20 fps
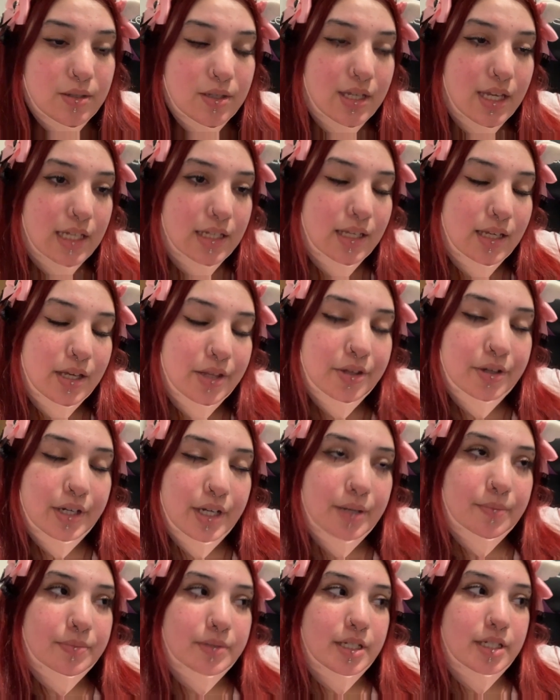Any other
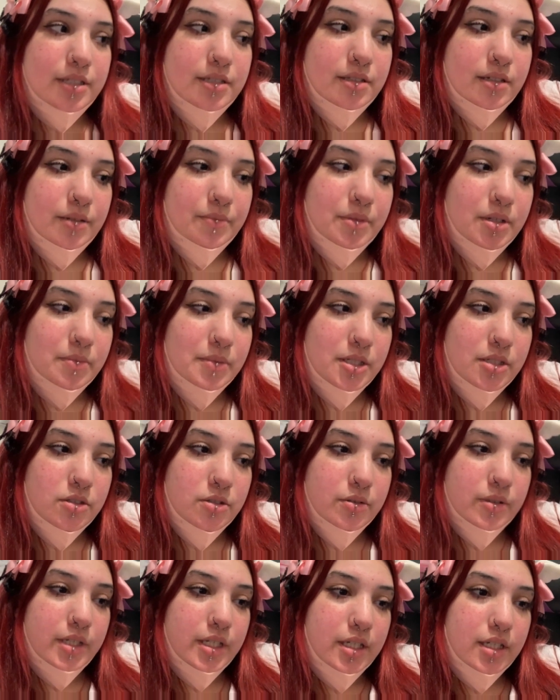updates that I'm going to be
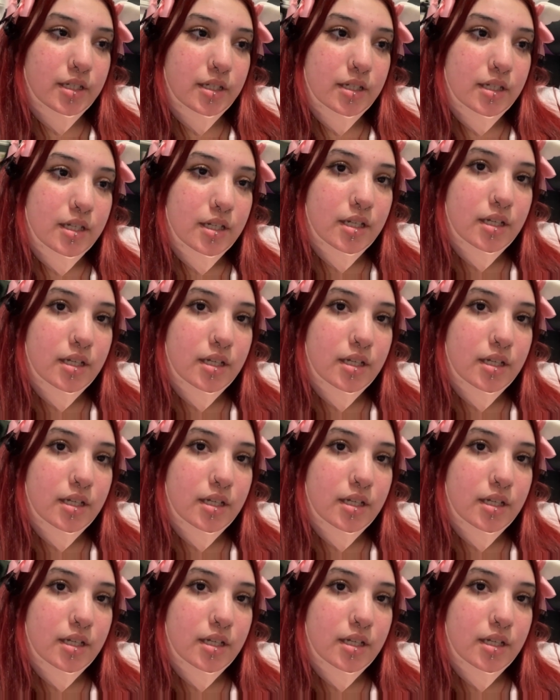doing?